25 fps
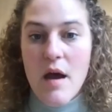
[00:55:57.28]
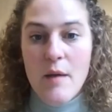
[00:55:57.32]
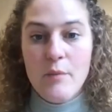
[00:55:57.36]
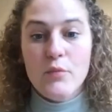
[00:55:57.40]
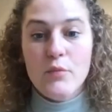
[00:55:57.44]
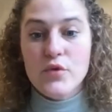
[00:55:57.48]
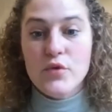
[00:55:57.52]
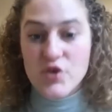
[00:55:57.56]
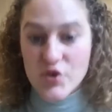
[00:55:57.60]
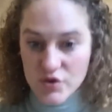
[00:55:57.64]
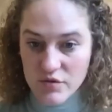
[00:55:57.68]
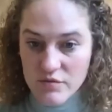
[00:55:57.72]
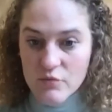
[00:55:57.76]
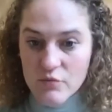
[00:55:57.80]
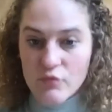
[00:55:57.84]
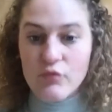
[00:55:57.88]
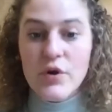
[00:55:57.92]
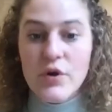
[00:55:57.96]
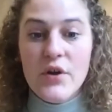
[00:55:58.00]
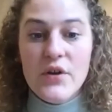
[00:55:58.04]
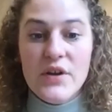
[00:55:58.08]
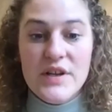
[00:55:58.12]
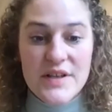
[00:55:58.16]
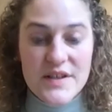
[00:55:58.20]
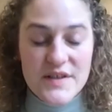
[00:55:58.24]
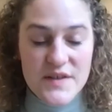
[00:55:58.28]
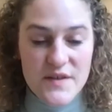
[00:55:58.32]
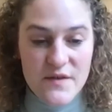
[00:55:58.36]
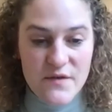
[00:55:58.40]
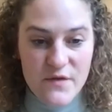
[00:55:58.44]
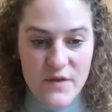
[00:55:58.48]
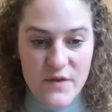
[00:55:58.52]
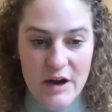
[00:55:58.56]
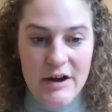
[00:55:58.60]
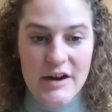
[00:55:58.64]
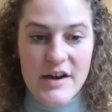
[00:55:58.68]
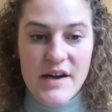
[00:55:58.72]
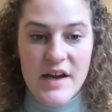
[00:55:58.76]
which really does a
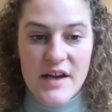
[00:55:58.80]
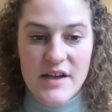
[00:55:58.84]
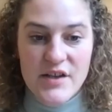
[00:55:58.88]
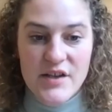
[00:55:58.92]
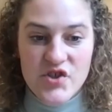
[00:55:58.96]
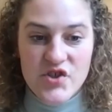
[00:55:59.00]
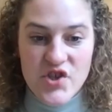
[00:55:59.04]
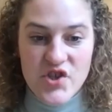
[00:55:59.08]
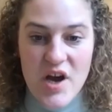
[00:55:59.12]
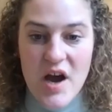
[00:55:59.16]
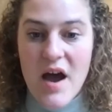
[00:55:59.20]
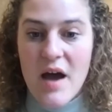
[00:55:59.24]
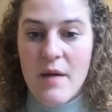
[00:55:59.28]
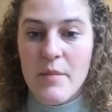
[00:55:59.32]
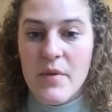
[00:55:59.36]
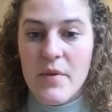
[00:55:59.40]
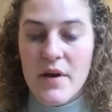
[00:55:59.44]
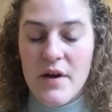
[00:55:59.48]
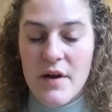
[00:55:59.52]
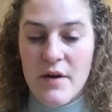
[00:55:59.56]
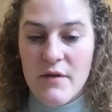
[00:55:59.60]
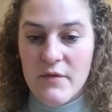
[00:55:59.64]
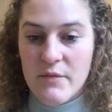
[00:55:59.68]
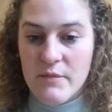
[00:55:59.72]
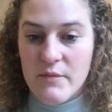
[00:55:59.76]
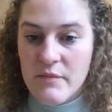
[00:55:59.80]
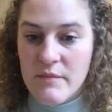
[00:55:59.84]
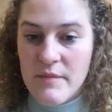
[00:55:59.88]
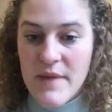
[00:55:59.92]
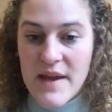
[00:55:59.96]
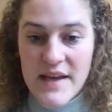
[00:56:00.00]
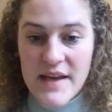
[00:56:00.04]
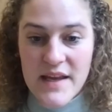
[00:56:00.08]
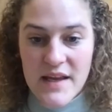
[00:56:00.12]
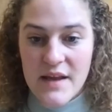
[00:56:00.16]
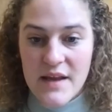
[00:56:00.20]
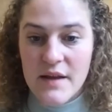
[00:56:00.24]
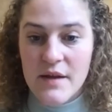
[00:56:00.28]
very nice job of
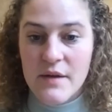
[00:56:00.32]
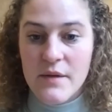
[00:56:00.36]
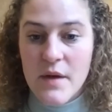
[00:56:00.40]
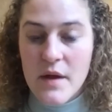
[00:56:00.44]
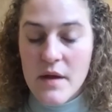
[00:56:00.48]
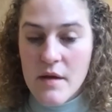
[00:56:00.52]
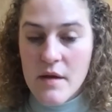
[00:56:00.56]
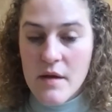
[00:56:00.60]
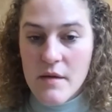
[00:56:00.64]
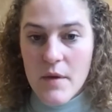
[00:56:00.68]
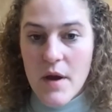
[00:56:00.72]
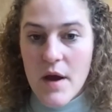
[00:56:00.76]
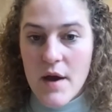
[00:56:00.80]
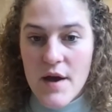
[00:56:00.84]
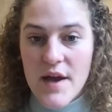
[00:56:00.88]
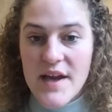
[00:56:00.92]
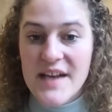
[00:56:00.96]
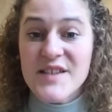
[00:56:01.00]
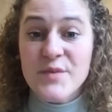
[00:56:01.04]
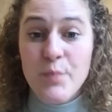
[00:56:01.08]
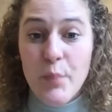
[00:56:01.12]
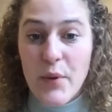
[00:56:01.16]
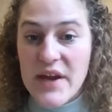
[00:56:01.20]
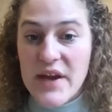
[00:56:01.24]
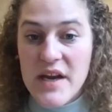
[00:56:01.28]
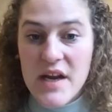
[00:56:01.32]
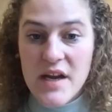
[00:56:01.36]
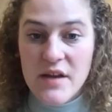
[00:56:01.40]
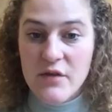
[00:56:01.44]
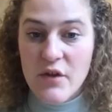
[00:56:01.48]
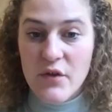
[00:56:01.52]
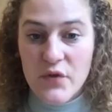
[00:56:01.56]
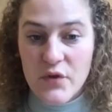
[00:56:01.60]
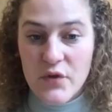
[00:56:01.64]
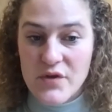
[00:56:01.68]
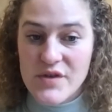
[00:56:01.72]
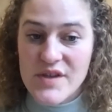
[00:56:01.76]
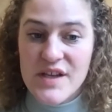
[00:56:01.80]
explaining
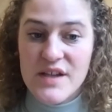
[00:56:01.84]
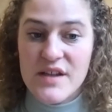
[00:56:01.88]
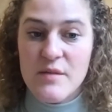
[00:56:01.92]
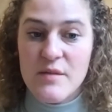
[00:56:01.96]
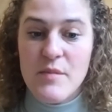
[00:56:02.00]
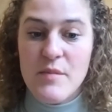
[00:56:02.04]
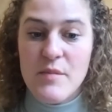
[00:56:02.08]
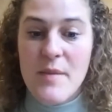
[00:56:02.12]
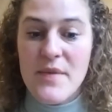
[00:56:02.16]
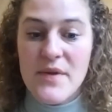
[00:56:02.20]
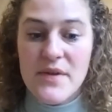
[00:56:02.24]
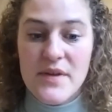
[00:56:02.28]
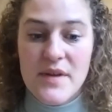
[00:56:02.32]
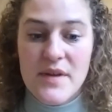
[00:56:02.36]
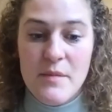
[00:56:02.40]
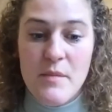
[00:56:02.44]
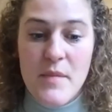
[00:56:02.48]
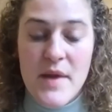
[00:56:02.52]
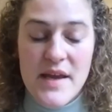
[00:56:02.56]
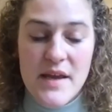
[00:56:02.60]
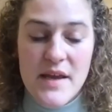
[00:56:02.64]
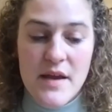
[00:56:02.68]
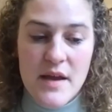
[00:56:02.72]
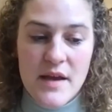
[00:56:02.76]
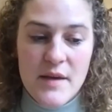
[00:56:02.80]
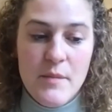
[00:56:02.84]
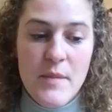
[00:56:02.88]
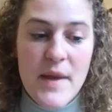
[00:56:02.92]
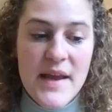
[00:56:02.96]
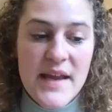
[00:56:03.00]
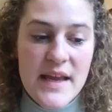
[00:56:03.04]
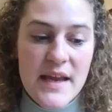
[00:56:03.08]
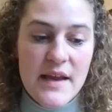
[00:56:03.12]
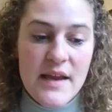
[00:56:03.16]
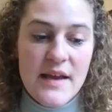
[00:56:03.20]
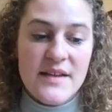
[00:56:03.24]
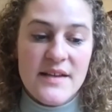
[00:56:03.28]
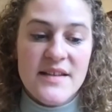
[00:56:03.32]
the 13th Amendment and
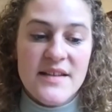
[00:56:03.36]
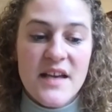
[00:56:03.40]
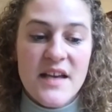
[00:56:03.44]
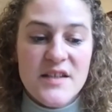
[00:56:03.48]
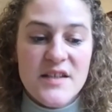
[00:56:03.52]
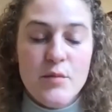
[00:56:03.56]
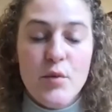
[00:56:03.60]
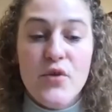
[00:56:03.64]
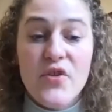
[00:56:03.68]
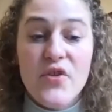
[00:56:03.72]
making accessible